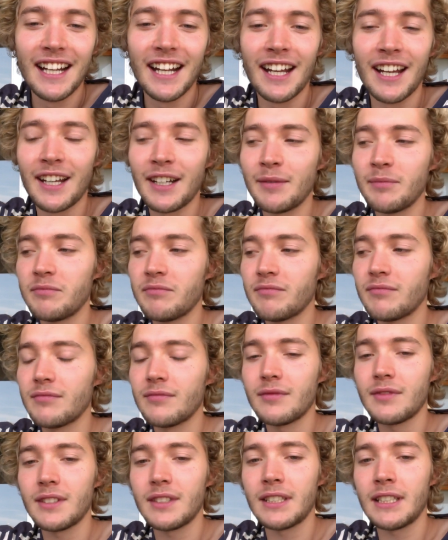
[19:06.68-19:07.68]

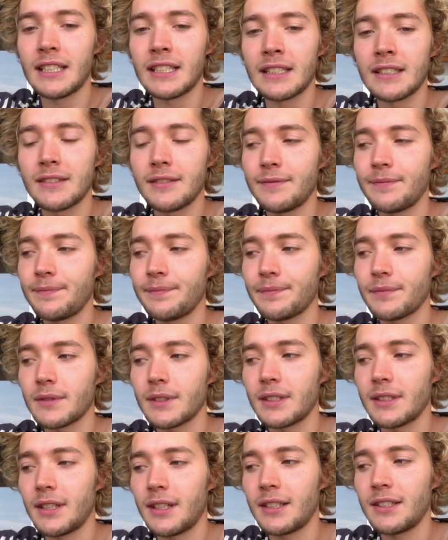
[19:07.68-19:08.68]
Yeah,
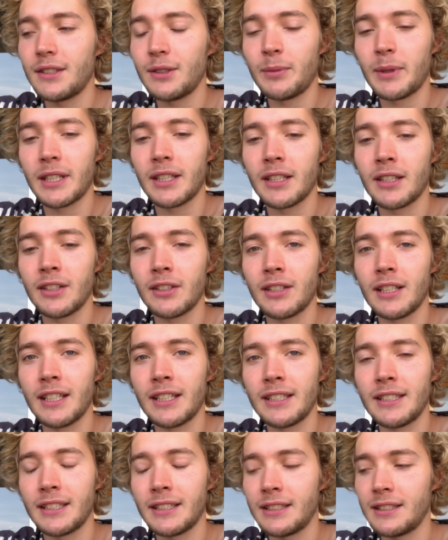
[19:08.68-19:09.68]
I do make a good
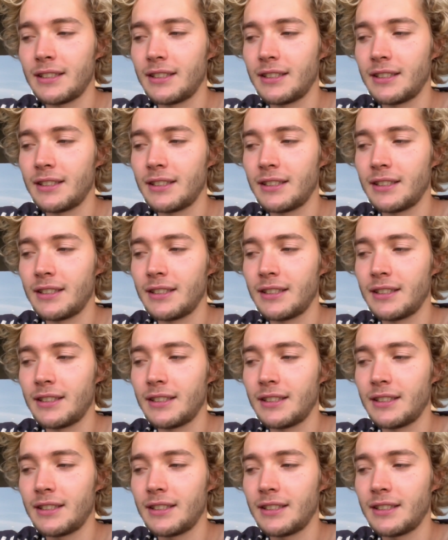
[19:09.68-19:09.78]
lady.